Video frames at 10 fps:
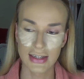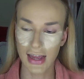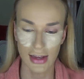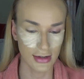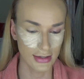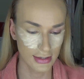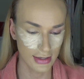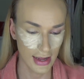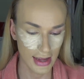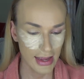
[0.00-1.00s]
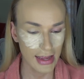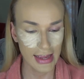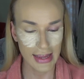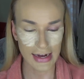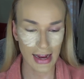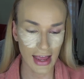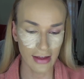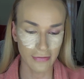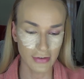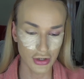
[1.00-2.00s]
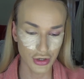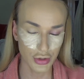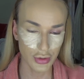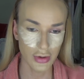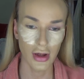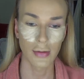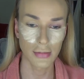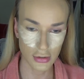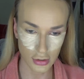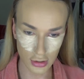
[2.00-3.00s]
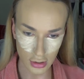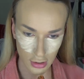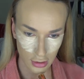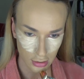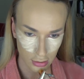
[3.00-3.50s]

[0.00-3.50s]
sticks in F2, and I'm just going to